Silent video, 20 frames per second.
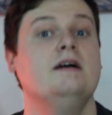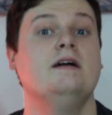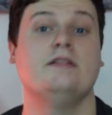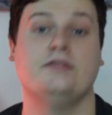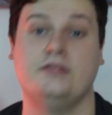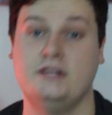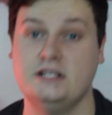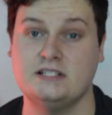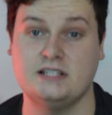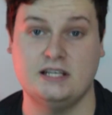
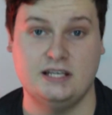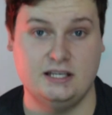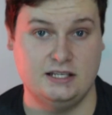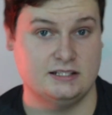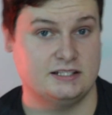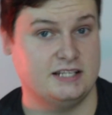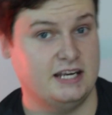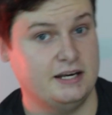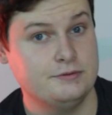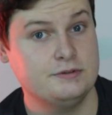This
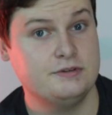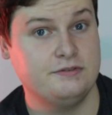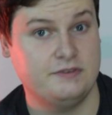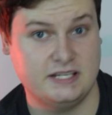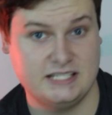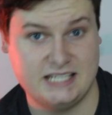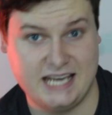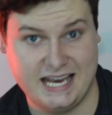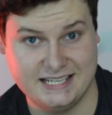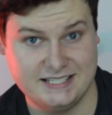sounds
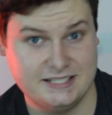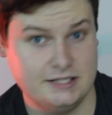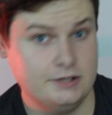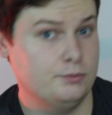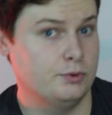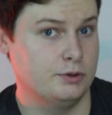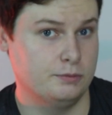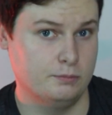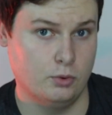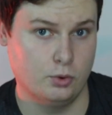fantastic
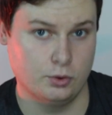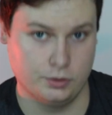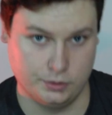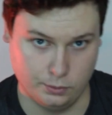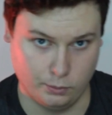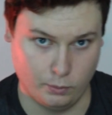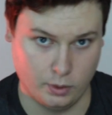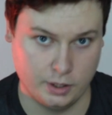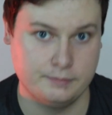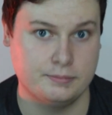with more
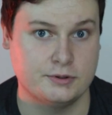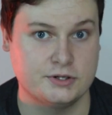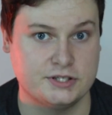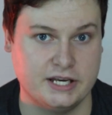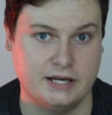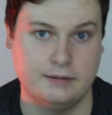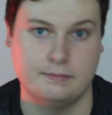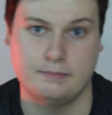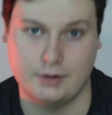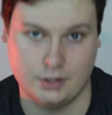than
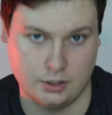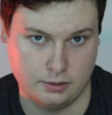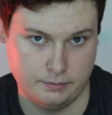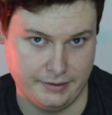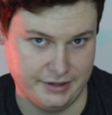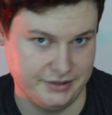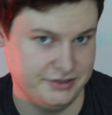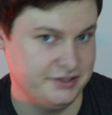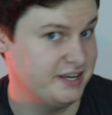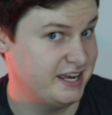1% per
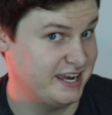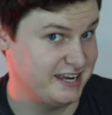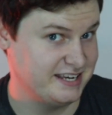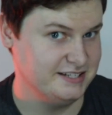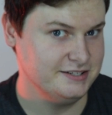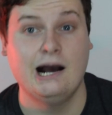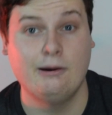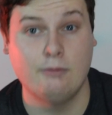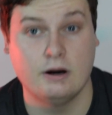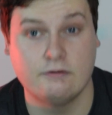month
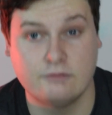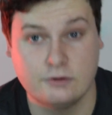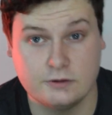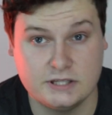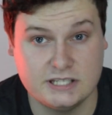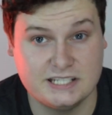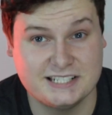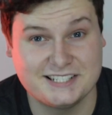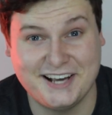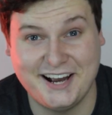gain. However,
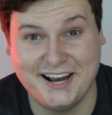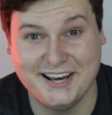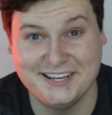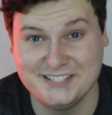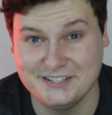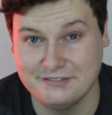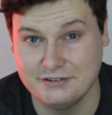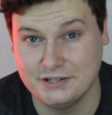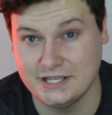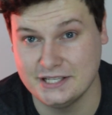these high
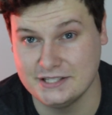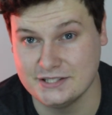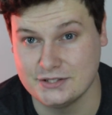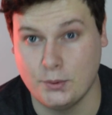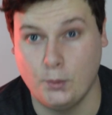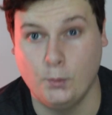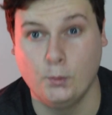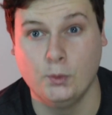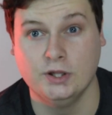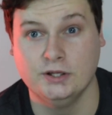dividends
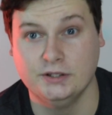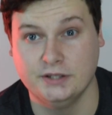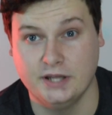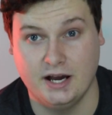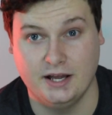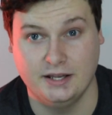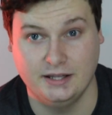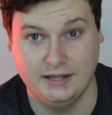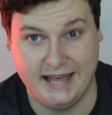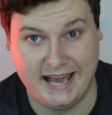will
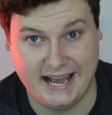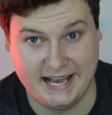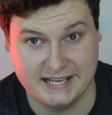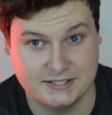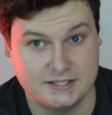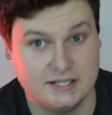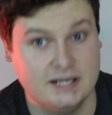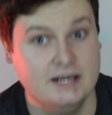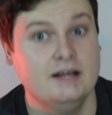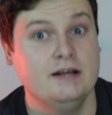not
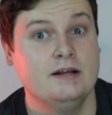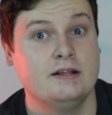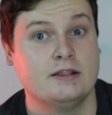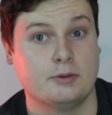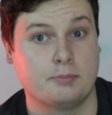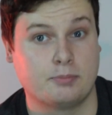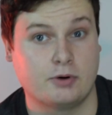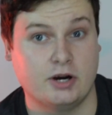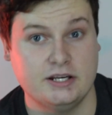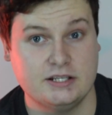last. The
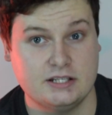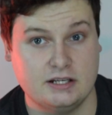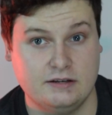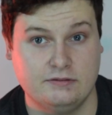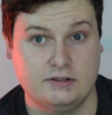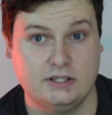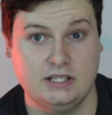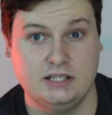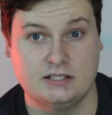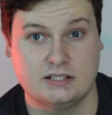price of
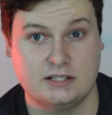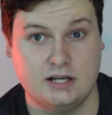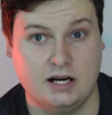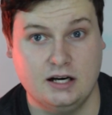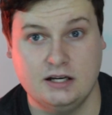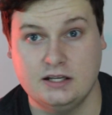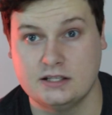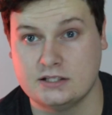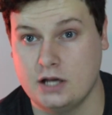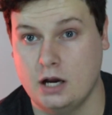the
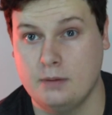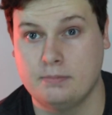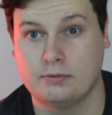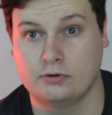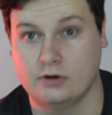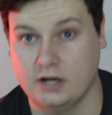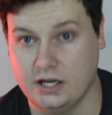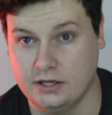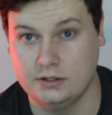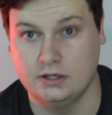stock is up
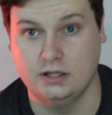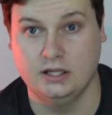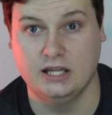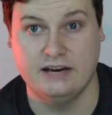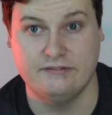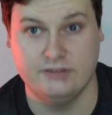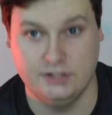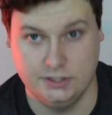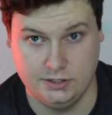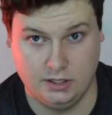around
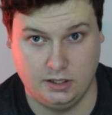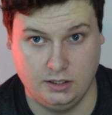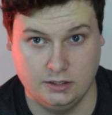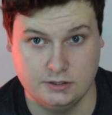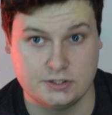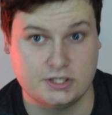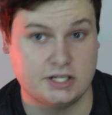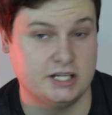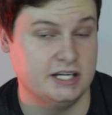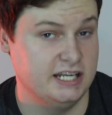
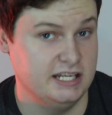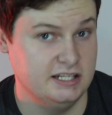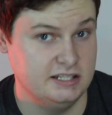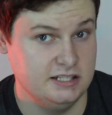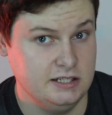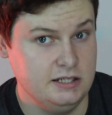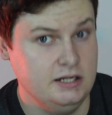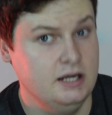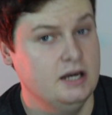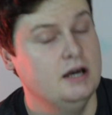$11
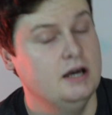Canadian,